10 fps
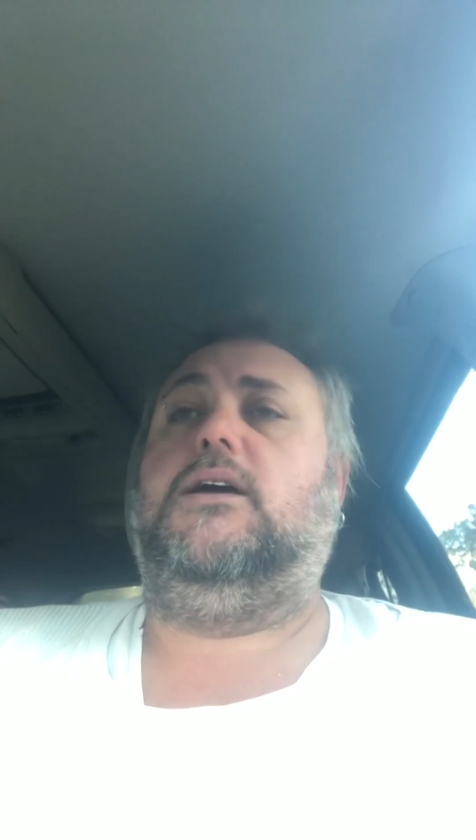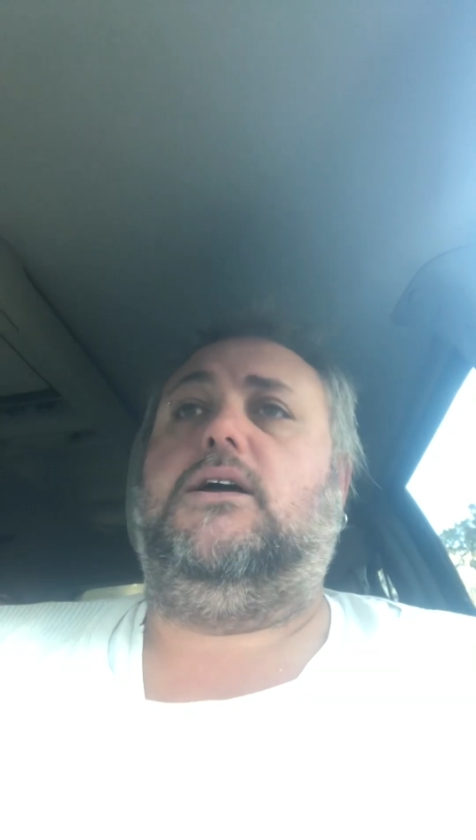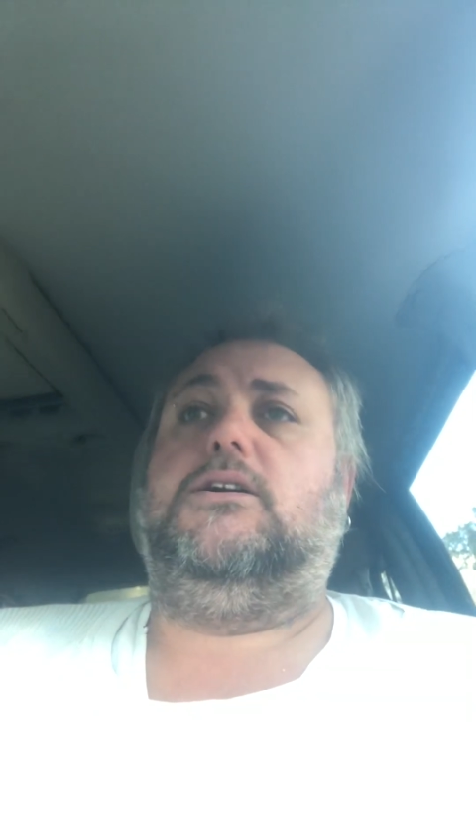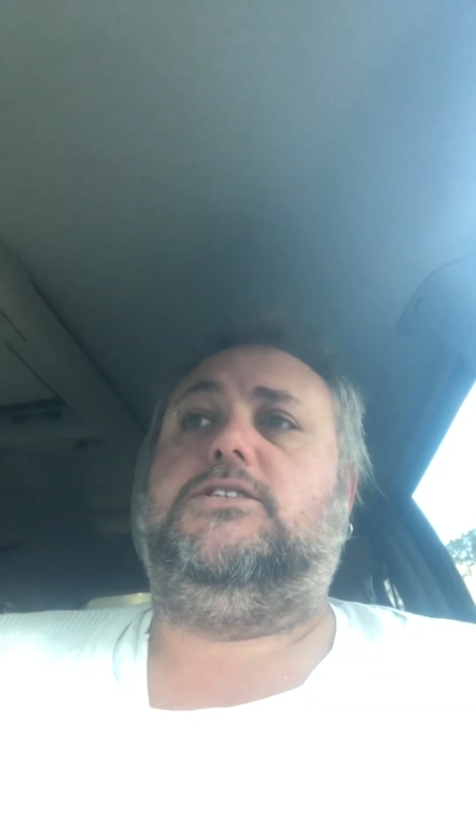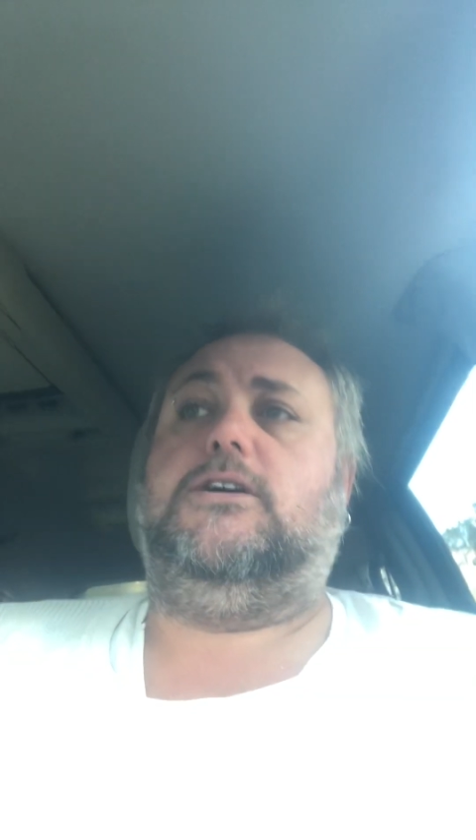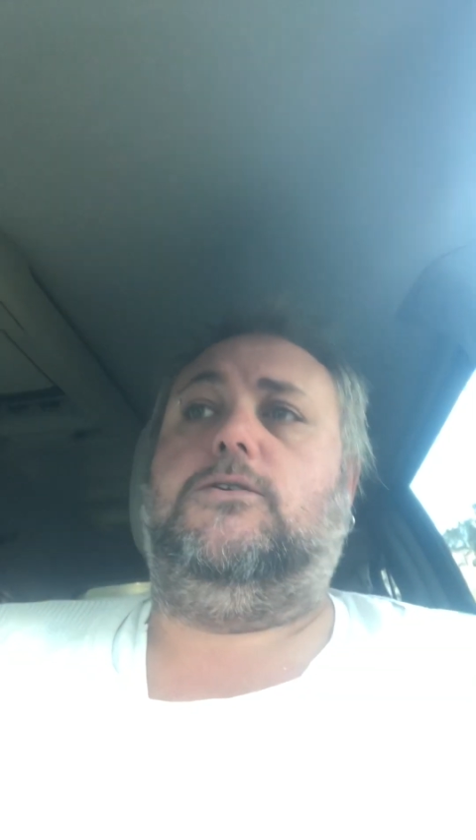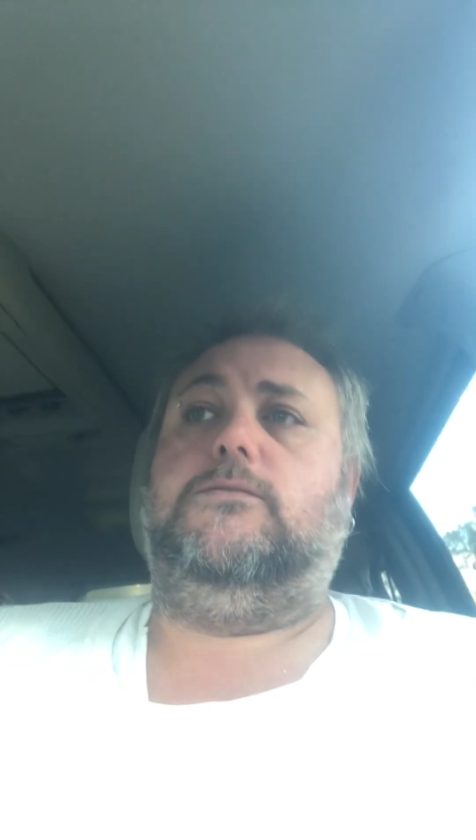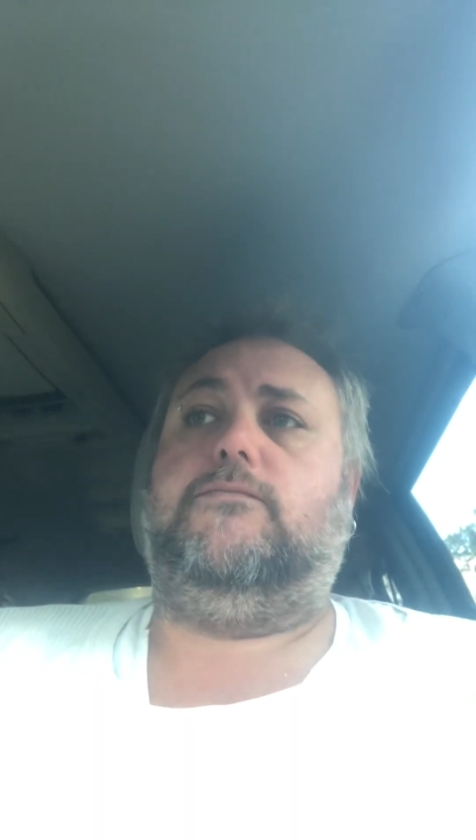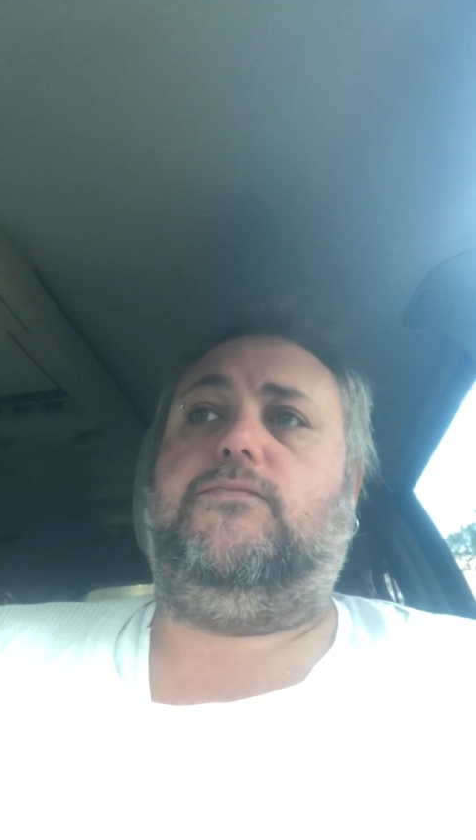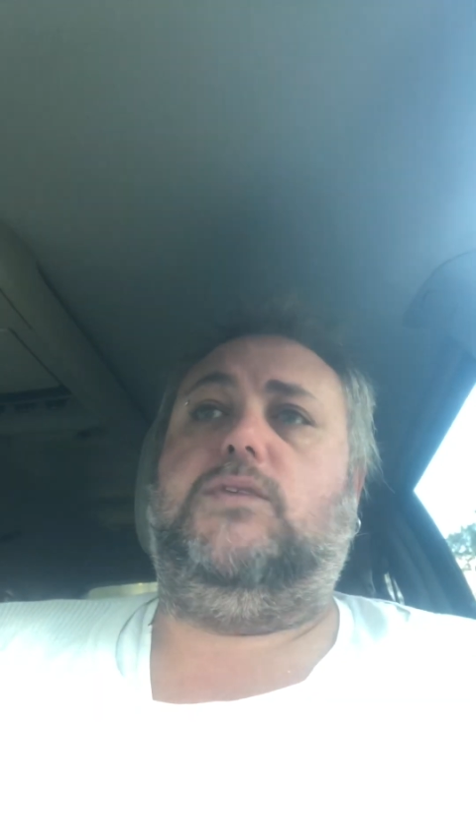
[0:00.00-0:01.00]
So
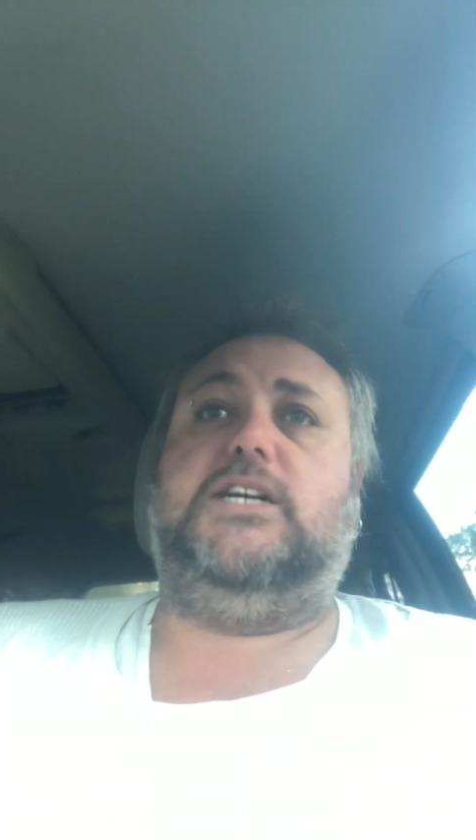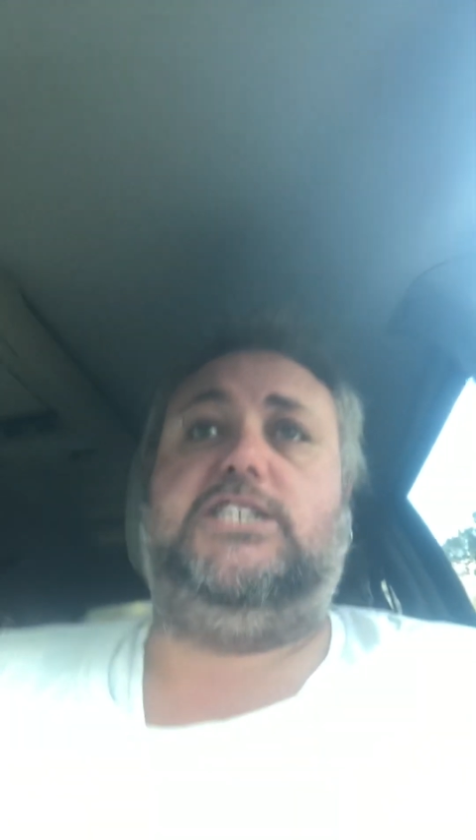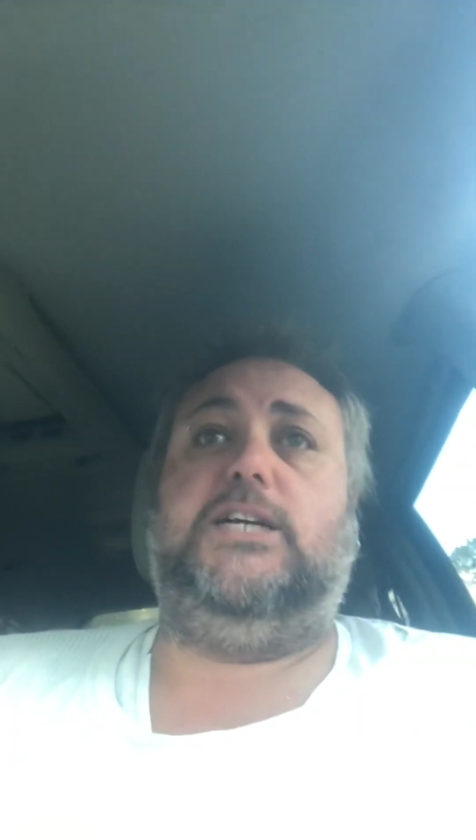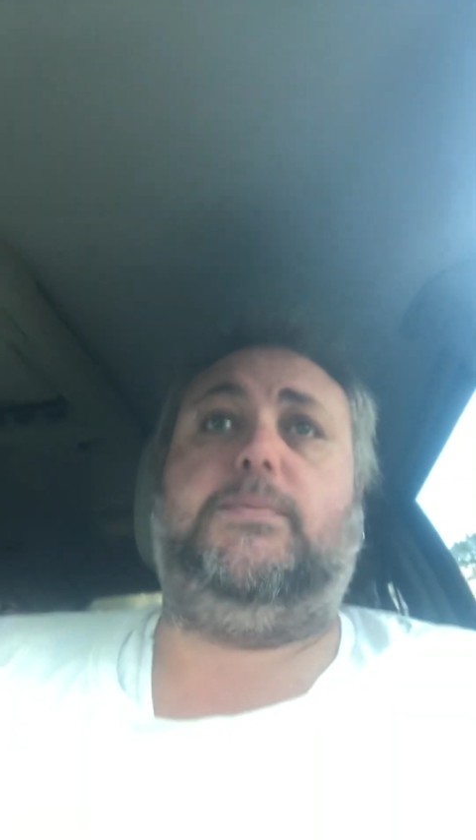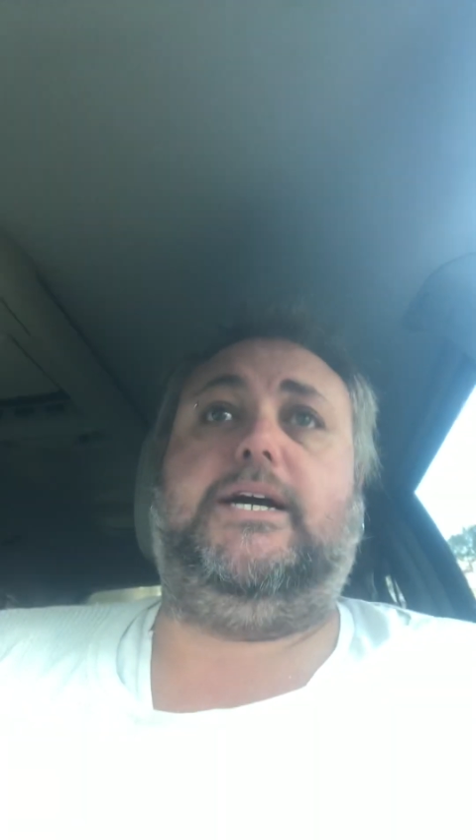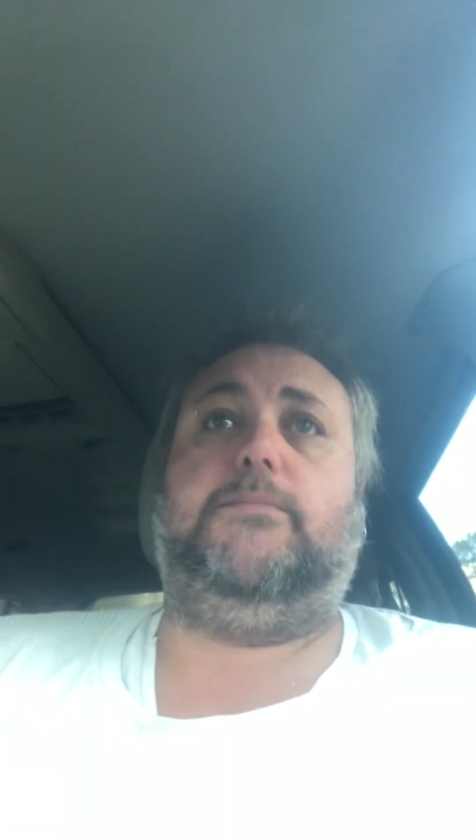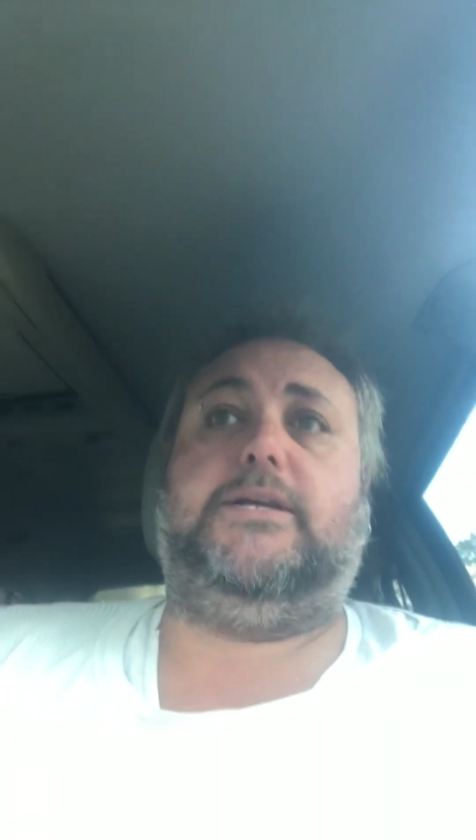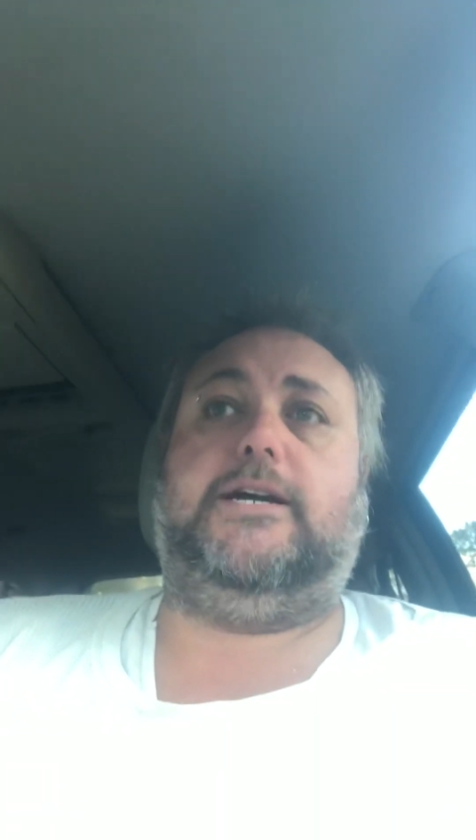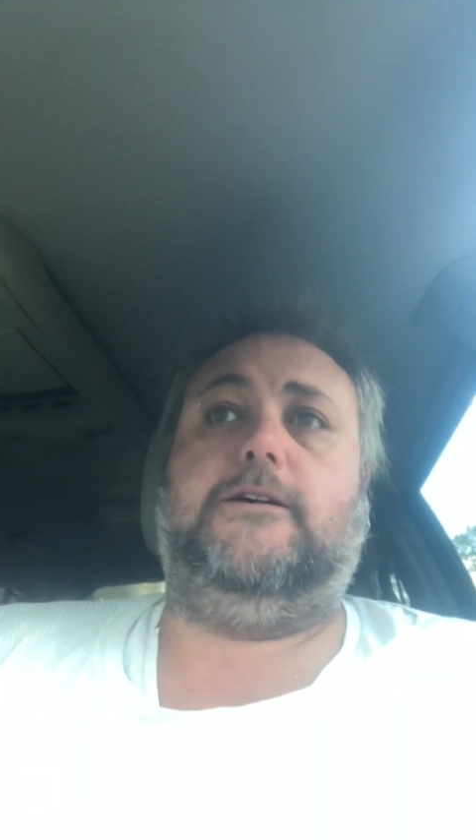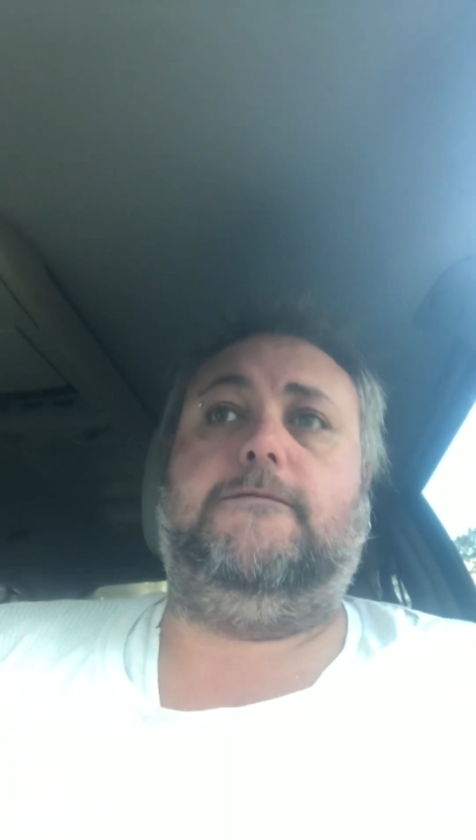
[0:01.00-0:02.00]
she'd be up
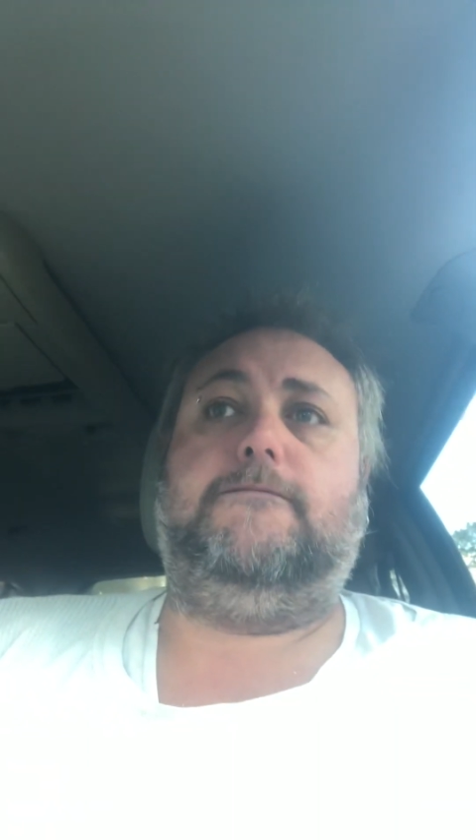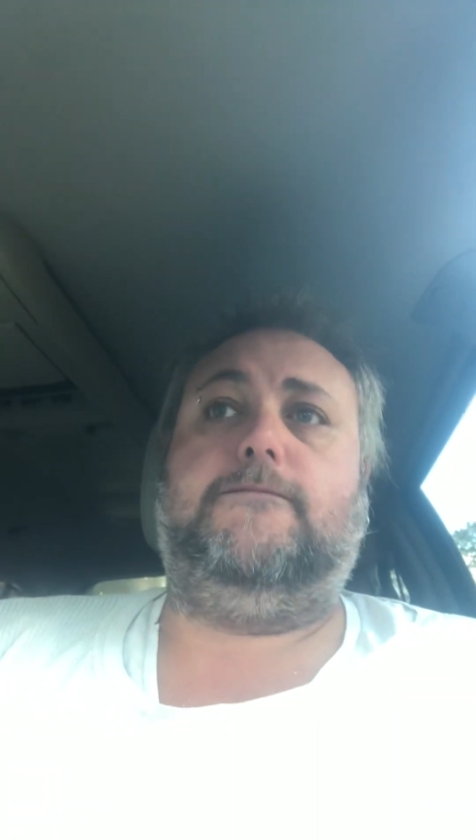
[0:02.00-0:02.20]
there